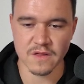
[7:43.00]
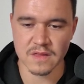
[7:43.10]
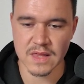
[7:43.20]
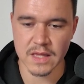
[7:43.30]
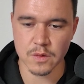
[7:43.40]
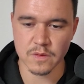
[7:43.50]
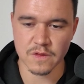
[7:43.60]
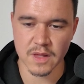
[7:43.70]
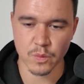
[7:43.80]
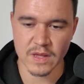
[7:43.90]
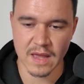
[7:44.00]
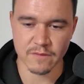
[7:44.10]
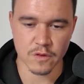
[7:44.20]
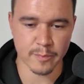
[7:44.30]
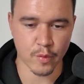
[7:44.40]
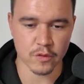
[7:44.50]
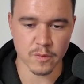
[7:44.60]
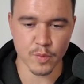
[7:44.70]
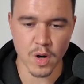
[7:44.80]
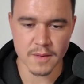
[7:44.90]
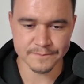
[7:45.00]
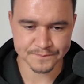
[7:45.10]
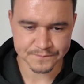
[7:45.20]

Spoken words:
see here is that we have a sports bra,